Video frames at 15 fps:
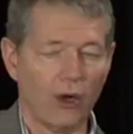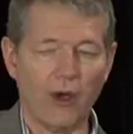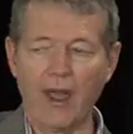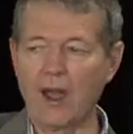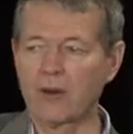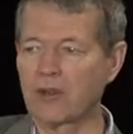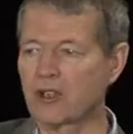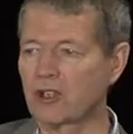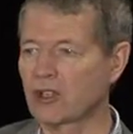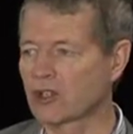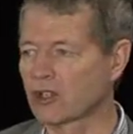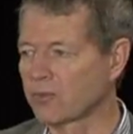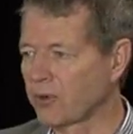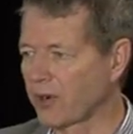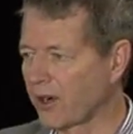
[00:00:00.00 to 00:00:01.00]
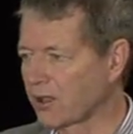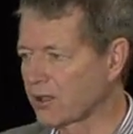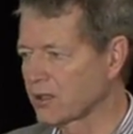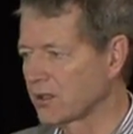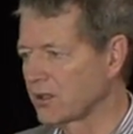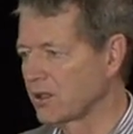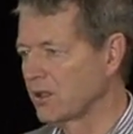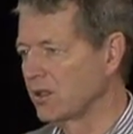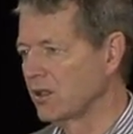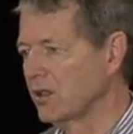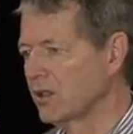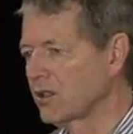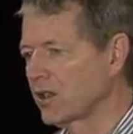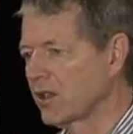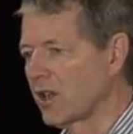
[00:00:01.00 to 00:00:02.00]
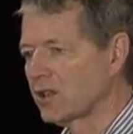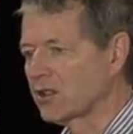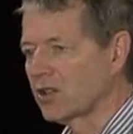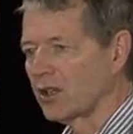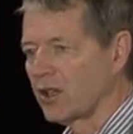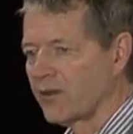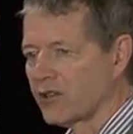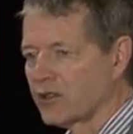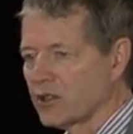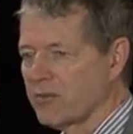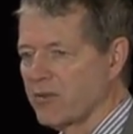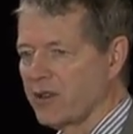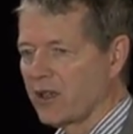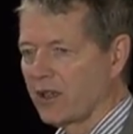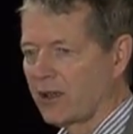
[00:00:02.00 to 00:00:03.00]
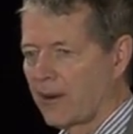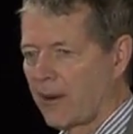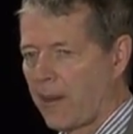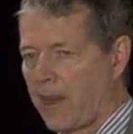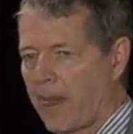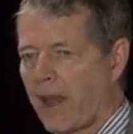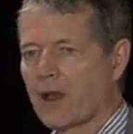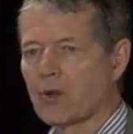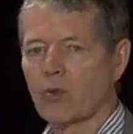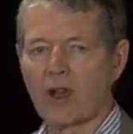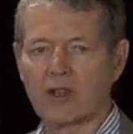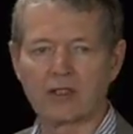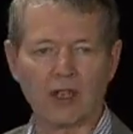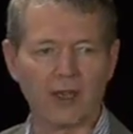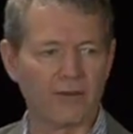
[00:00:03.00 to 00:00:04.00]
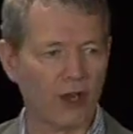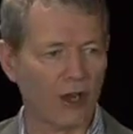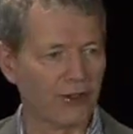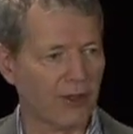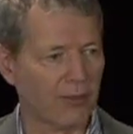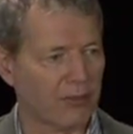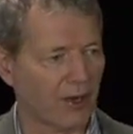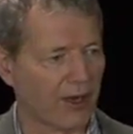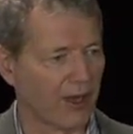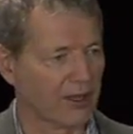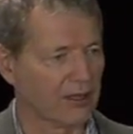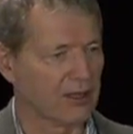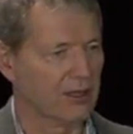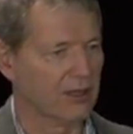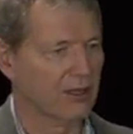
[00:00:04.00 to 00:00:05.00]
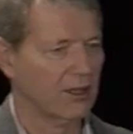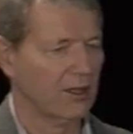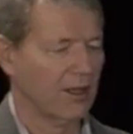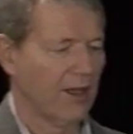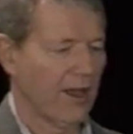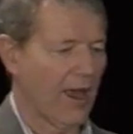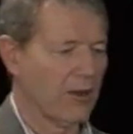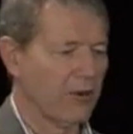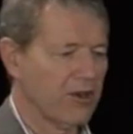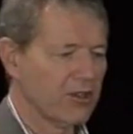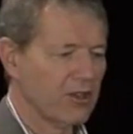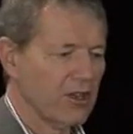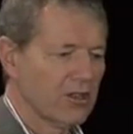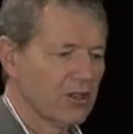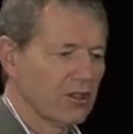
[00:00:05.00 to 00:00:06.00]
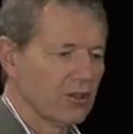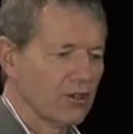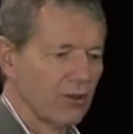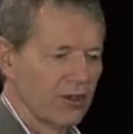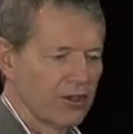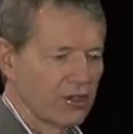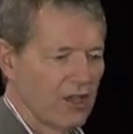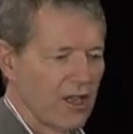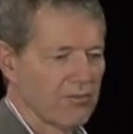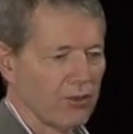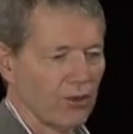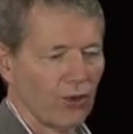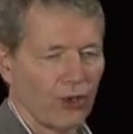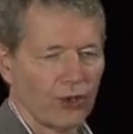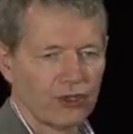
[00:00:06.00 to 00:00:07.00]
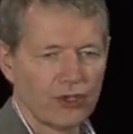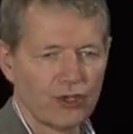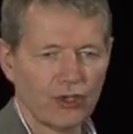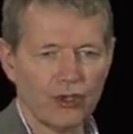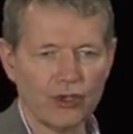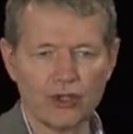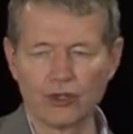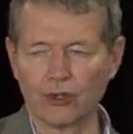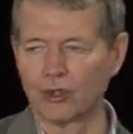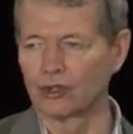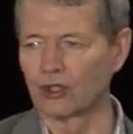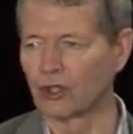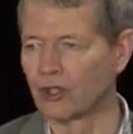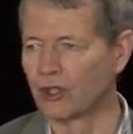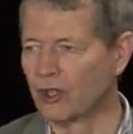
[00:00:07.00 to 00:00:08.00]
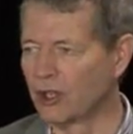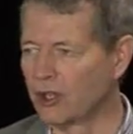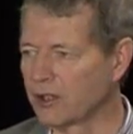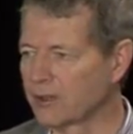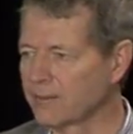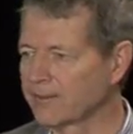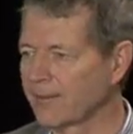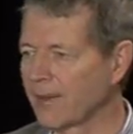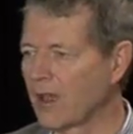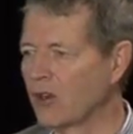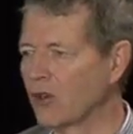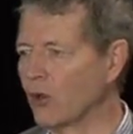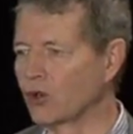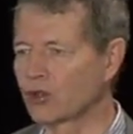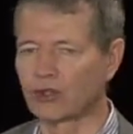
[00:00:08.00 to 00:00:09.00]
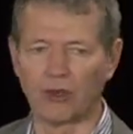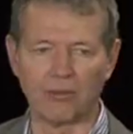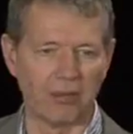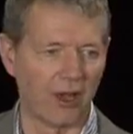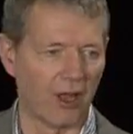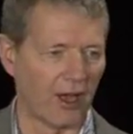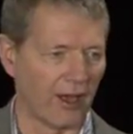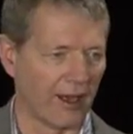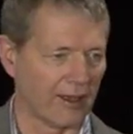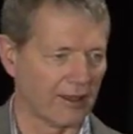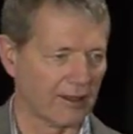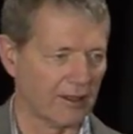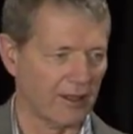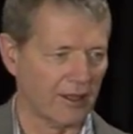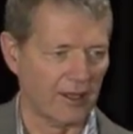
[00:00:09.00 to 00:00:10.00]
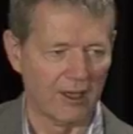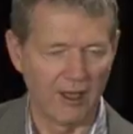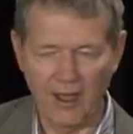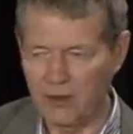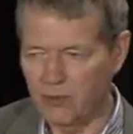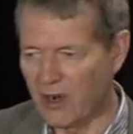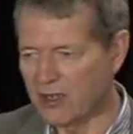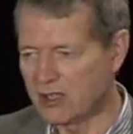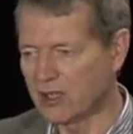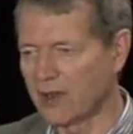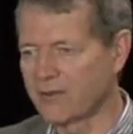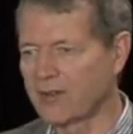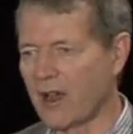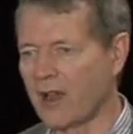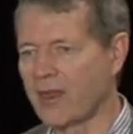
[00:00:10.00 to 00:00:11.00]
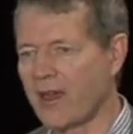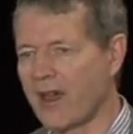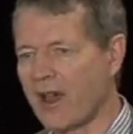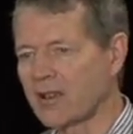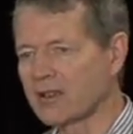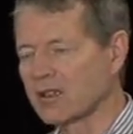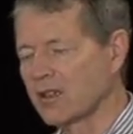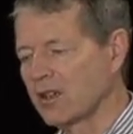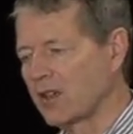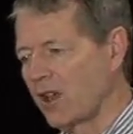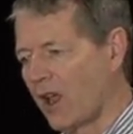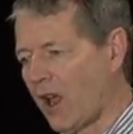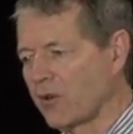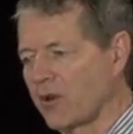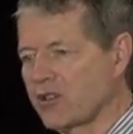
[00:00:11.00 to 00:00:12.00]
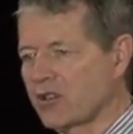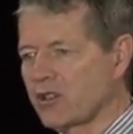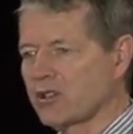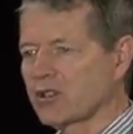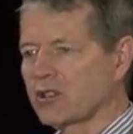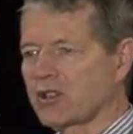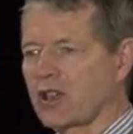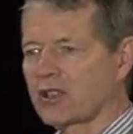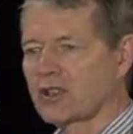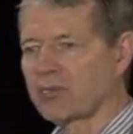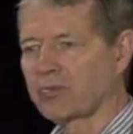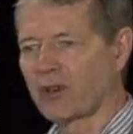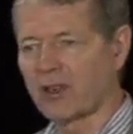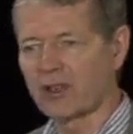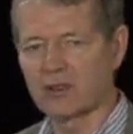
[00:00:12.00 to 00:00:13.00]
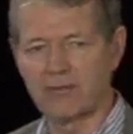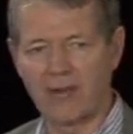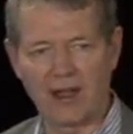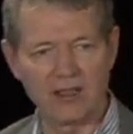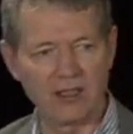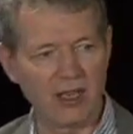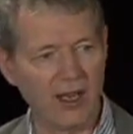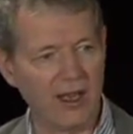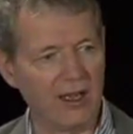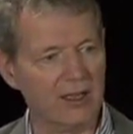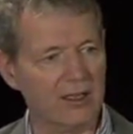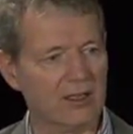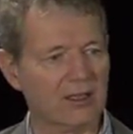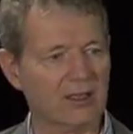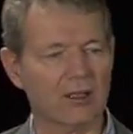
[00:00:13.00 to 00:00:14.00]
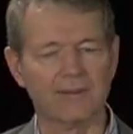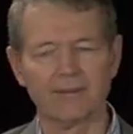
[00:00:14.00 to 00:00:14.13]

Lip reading: or how easy is the product to get delivered to me? Once I've got the product, how easy is it to assemble or to use or to learn or to apply? And once I've done that, how easy is it to get the product maintained,